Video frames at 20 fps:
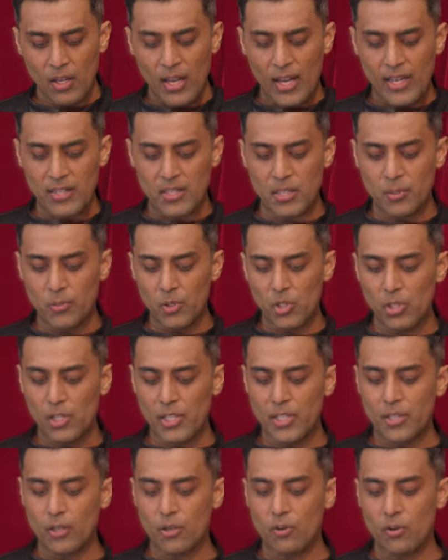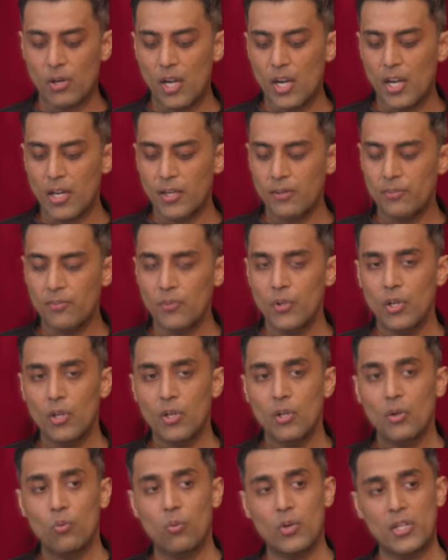And similarly, the Quran,
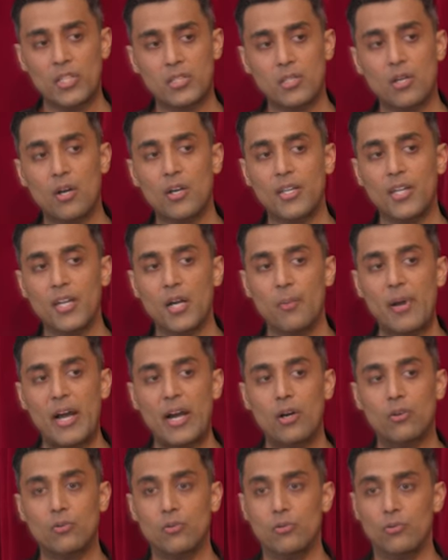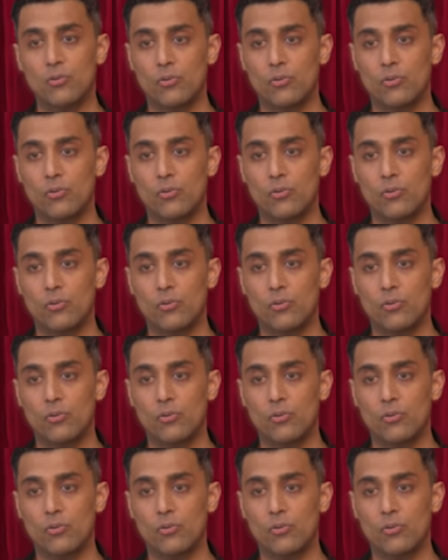when it's talking about